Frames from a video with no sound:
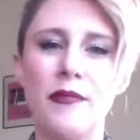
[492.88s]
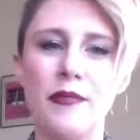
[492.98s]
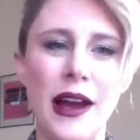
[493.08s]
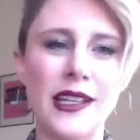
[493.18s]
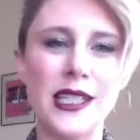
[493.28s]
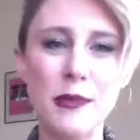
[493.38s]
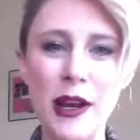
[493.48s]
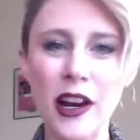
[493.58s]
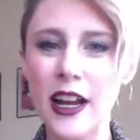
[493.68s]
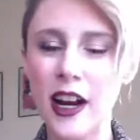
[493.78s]
my
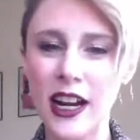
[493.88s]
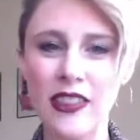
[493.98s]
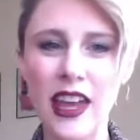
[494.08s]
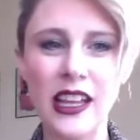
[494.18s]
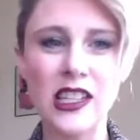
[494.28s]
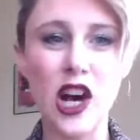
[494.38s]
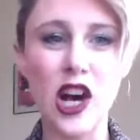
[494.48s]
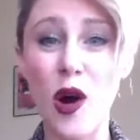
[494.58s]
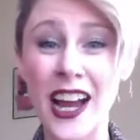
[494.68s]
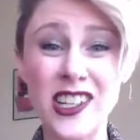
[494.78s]
spirit or anything. And
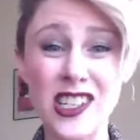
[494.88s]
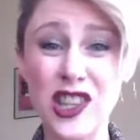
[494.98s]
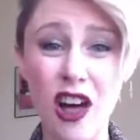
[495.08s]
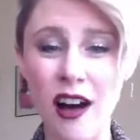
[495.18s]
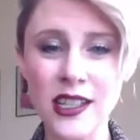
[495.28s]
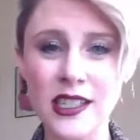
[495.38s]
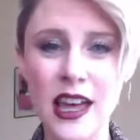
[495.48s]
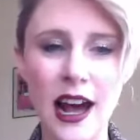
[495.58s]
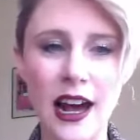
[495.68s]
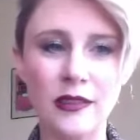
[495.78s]
so I just lost
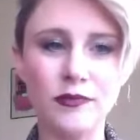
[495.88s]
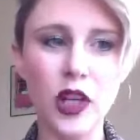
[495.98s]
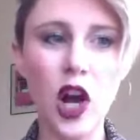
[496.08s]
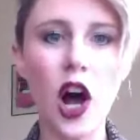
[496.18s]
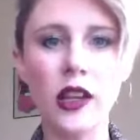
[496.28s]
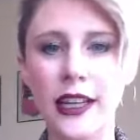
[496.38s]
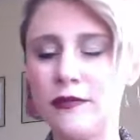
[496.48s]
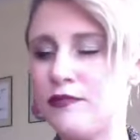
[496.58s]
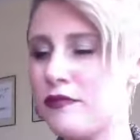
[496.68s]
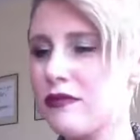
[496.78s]
that
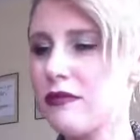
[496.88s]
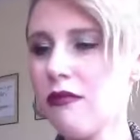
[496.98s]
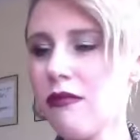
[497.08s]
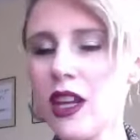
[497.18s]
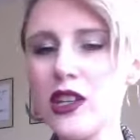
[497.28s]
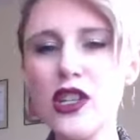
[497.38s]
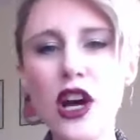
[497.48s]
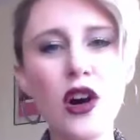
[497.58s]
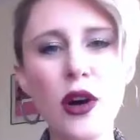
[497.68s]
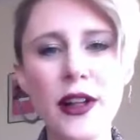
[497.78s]
calling.
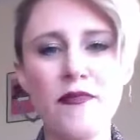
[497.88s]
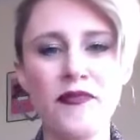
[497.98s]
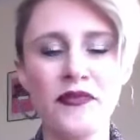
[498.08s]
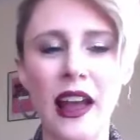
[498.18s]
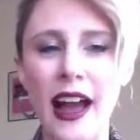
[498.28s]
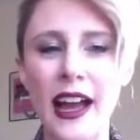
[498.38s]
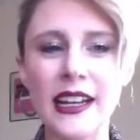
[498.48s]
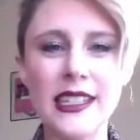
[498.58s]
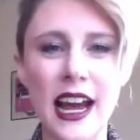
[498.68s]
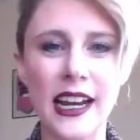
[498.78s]
So I
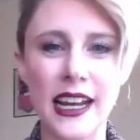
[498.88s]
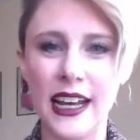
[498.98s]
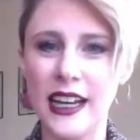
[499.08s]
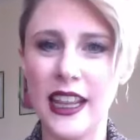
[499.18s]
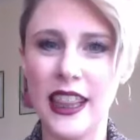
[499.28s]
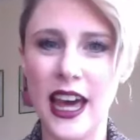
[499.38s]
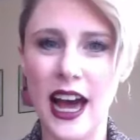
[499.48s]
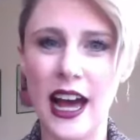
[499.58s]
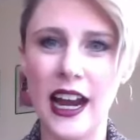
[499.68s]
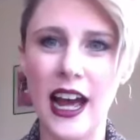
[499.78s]
decided
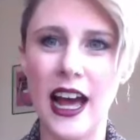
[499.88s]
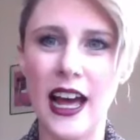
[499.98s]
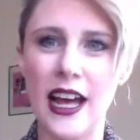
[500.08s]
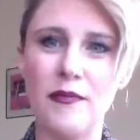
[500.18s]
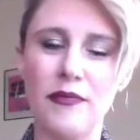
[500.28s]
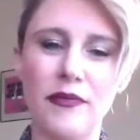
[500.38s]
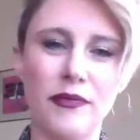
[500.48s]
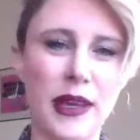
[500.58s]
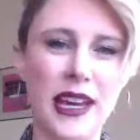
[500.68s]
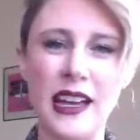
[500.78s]
that
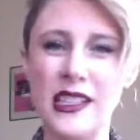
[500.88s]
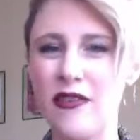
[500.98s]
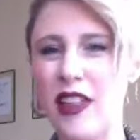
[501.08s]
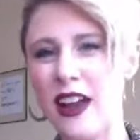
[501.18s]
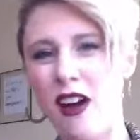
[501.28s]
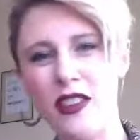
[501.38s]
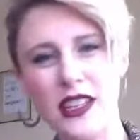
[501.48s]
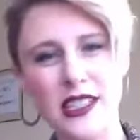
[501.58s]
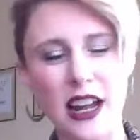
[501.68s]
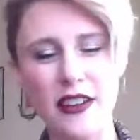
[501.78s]
because of like all
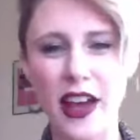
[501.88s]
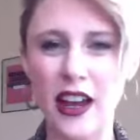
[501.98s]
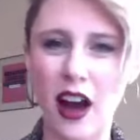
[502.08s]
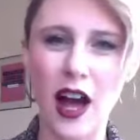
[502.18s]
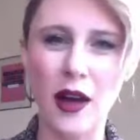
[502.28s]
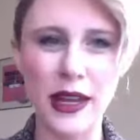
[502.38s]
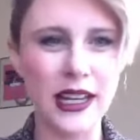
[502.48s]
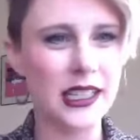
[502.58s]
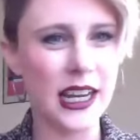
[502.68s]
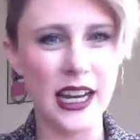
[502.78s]
this stuff I got
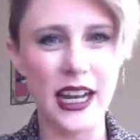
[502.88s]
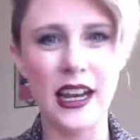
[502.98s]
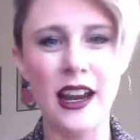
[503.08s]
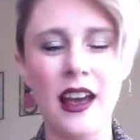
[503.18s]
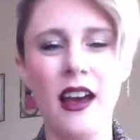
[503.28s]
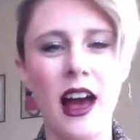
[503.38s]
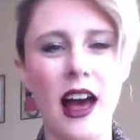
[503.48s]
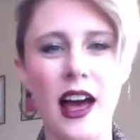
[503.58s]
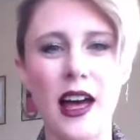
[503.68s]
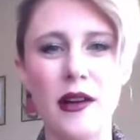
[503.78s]
mixed in
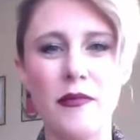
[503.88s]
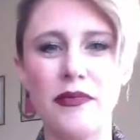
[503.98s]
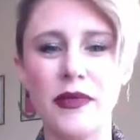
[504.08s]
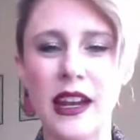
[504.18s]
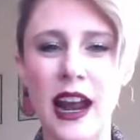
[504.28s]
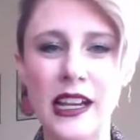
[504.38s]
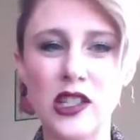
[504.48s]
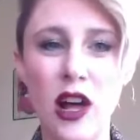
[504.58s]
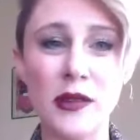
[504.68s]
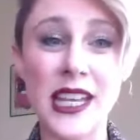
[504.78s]
high
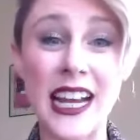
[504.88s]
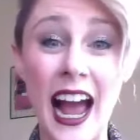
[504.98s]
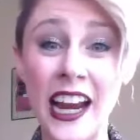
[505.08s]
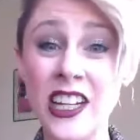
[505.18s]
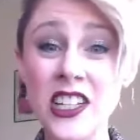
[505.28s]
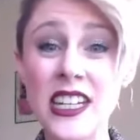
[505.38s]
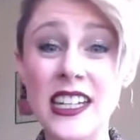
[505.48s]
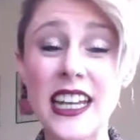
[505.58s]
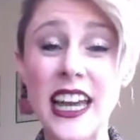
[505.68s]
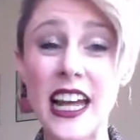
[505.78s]
school, I was like, I just need
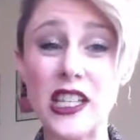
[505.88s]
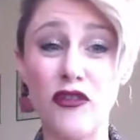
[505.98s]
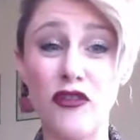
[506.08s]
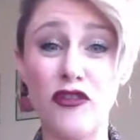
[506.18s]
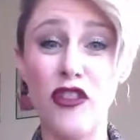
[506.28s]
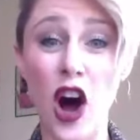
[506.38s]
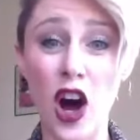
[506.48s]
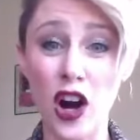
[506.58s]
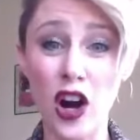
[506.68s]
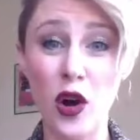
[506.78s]
to get as
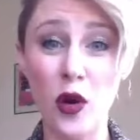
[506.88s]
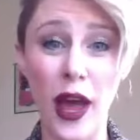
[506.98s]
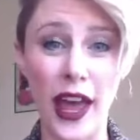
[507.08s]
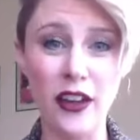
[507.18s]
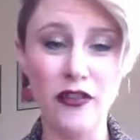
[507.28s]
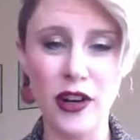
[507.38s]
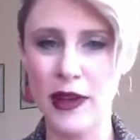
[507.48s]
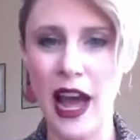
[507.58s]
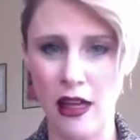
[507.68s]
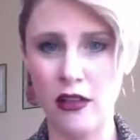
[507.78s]
far away from
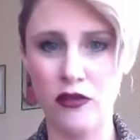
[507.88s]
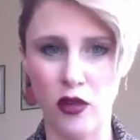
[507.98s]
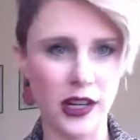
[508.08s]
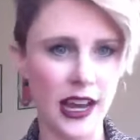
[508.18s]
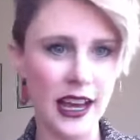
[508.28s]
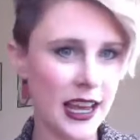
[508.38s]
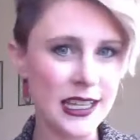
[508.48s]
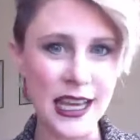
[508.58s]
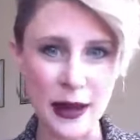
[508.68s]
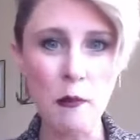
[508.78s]
California
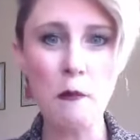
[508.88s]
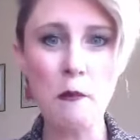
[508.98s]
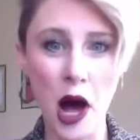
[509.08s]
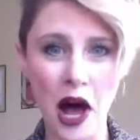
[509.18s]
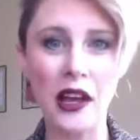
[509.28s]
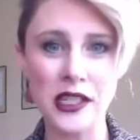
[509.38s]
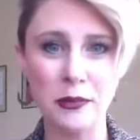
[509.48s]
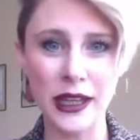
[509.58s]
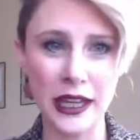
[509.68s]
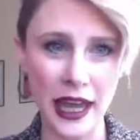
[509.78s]
as I
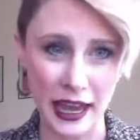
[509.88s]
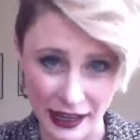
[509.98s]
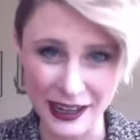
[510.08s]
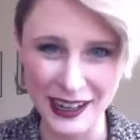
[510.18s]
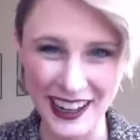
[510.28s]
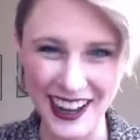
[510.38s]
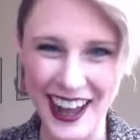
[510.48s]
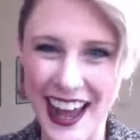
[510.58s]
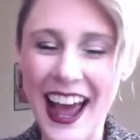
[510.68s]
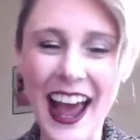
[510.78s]
possibly can.
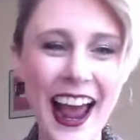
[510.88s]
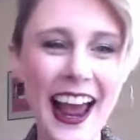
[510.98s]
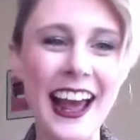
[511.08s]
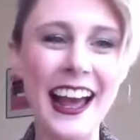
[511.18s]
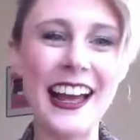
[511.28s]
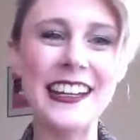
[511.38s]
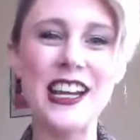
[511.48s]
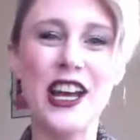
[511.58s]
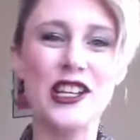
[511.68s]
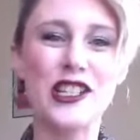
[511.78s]
And
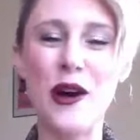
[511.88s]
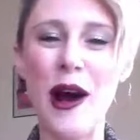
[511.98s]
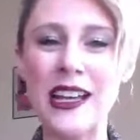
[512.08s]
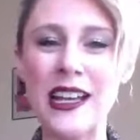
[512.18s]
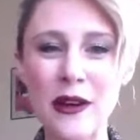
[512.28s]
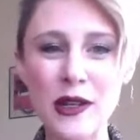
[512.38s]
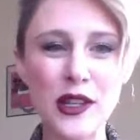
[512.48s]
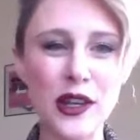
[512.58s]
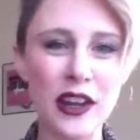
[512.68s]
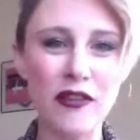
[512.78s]
so as I was
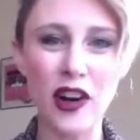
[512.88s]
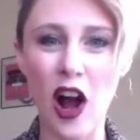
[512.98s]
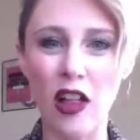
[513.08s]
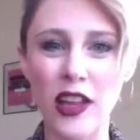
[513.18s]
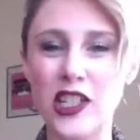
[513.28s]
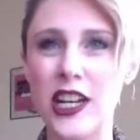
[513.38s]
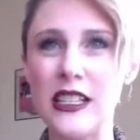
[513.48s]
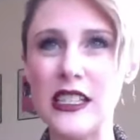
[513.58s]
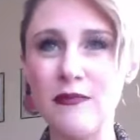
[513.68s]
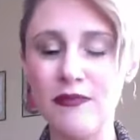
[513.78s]
looking for
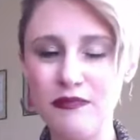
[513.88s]
colleges,